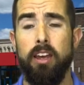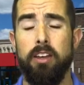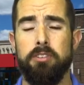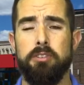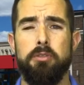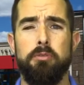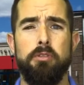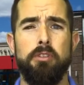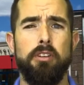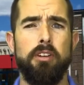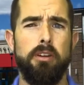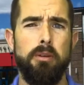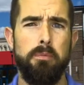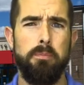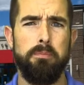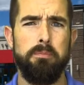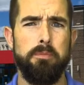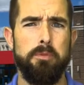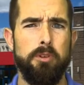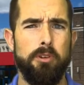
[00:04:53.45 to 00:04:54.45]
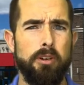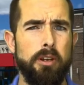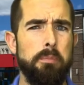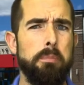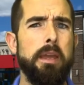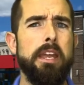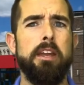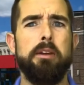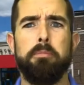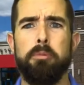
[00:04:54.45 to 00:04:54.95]
So you're gonna, you're gonna
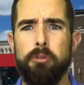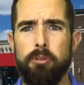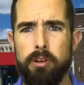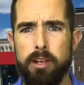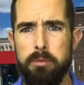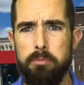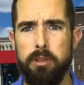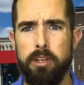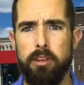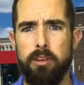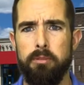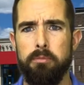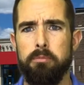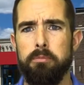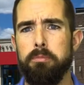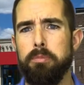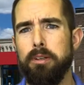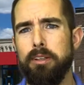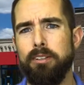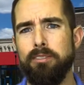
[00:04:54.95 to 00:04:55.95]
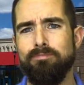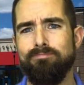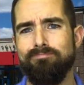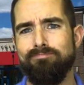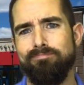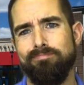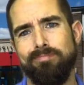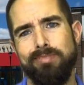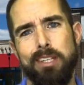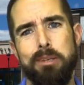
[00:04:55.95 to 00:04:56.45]
pay a premium, but
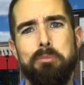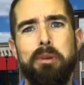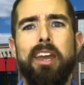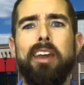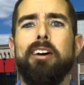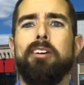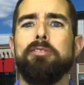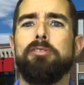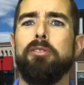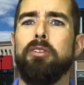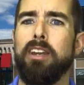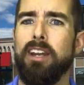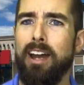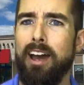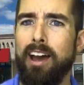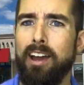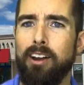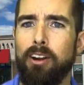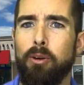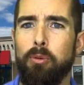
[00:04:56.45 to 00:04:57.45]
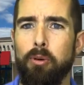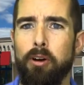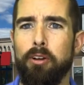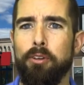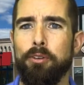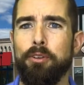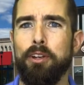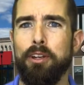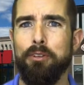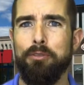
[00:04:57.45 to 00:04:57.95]
you may also get a higher
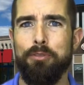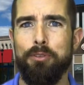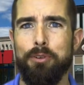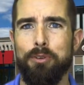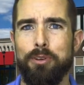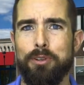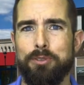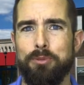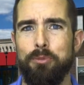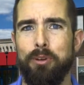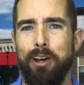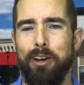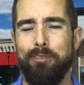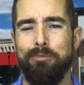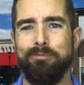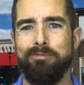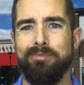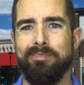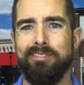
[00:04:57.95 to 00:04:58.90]
quality of food as well.